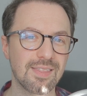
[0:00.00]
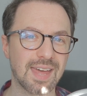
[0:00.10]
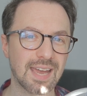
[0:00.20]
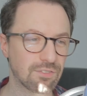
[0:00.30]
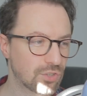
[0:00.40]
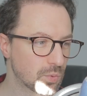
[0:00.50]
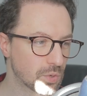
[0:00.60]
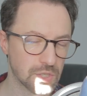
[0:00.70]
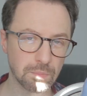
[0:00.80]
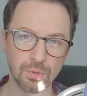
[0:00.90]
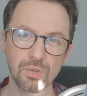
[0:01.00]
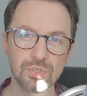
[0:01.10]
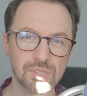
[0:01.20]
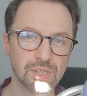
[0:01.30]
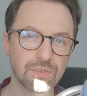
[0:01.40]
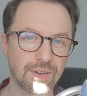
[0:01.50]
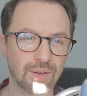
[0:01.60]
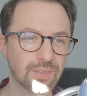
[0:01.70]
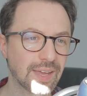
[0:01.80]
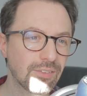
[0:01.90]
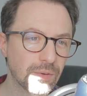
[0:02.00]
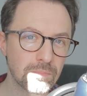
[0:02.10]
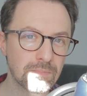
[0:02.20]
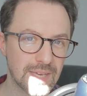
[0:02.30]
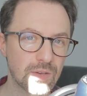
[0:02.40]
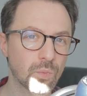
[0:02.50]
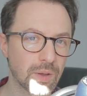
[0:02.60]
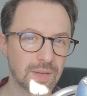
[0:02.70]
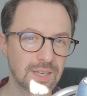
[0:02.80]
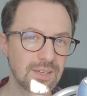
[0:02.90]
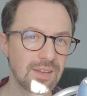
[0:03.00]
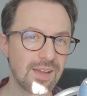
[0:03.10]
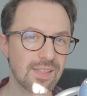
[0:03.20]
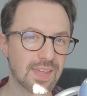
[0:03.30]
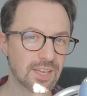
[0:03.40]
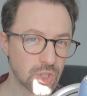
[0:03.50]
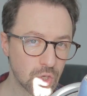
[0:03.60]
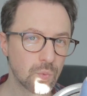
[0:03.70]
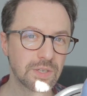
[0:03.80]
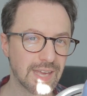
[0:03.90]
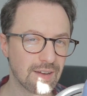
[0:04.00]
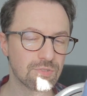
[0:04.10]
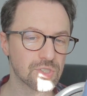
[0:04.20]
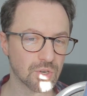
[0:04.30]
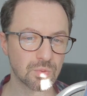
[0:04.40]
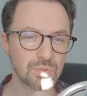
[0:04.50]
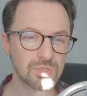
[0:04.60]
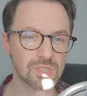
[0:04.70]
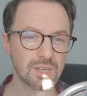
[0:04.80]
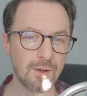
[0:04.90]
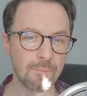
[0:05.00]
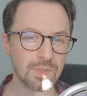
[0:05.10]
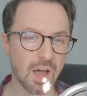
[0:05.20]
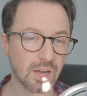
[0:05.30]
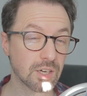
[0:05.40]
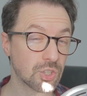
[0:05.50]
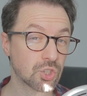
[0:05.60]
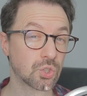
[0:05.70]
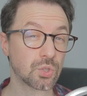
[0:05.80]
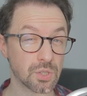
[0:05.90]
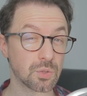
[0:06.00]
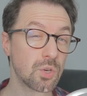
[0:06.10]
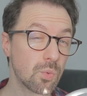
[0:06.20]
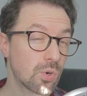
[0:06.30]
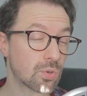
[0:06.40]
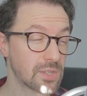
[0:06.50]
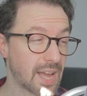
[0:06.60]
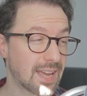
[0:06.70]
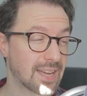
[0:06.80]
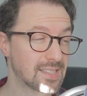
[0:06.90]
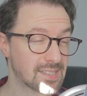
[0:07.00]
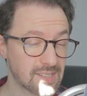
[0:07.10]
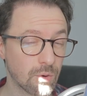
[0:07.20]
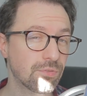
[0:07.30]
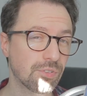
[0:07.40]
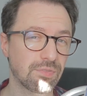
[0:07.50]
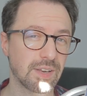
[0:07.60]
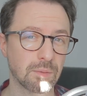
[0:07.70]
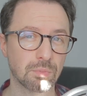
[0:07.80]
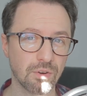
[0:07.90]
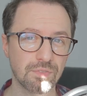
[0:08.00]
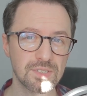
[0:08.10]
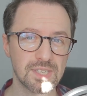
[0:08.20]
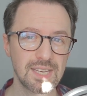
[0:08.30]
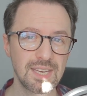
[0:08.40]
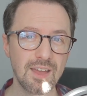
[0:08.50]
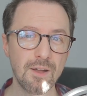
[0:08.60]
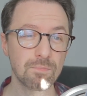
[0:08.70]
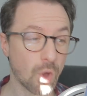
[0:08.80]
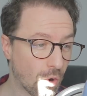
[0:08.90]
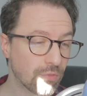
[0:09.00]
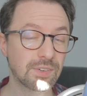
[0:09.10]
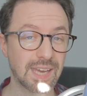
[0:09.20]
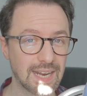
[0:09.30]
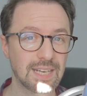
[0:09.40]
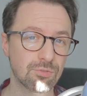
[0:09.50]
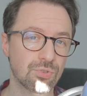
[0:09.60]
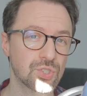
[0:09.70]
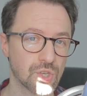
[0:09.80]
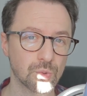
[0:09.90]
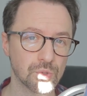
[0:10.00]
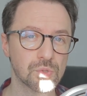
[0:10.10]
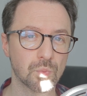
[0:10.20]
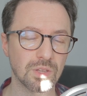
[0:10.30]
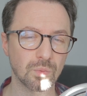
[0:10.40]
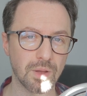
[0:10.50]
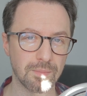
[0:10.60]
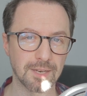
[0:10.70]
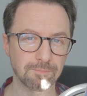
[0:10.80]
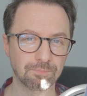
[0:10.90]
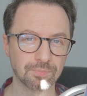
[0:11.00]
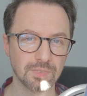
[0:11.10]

that if you were to put yourself out there and meet women, that you would get results. I can assure you, you will create a self-fulfilling prophecy of getting results with women.